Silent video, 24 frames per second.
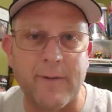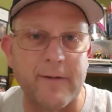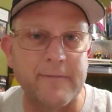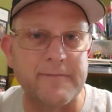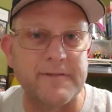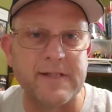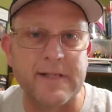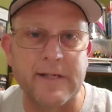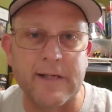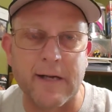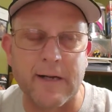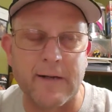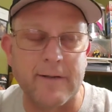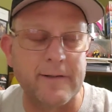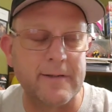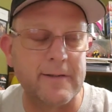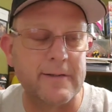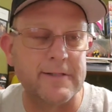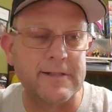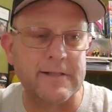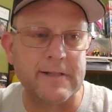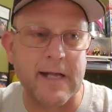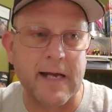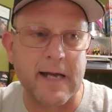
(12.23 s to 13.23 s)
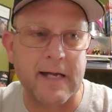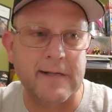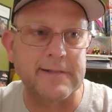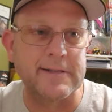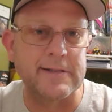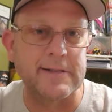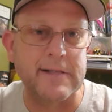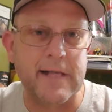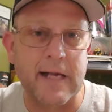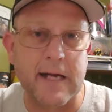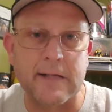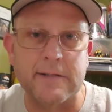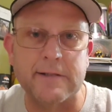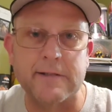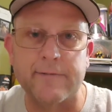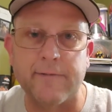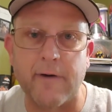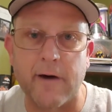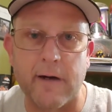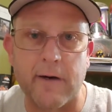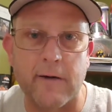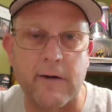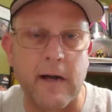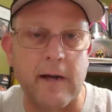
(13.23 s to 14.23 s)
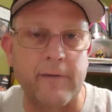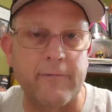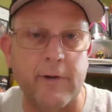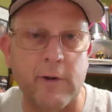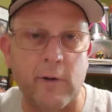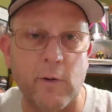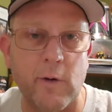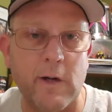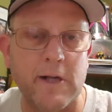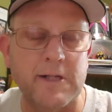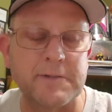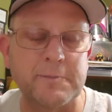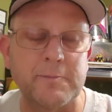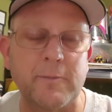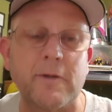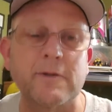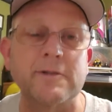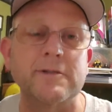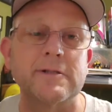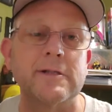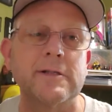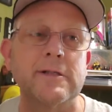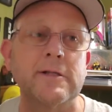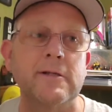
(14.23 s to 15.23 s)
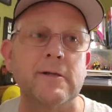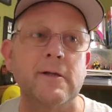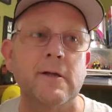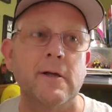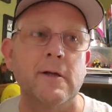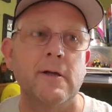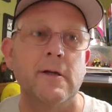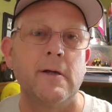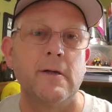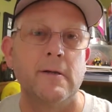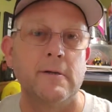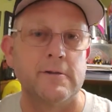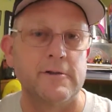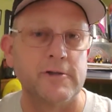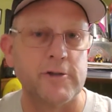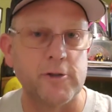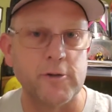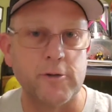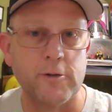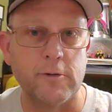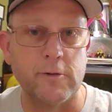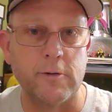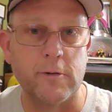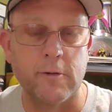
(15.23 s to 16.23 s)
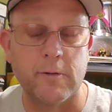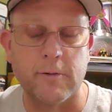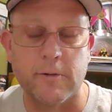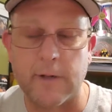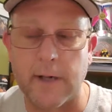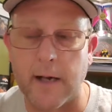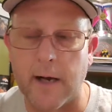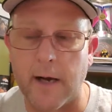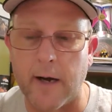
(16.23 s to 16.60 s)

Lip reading: I've sent out stacks and stacks of autograph requests, mostly to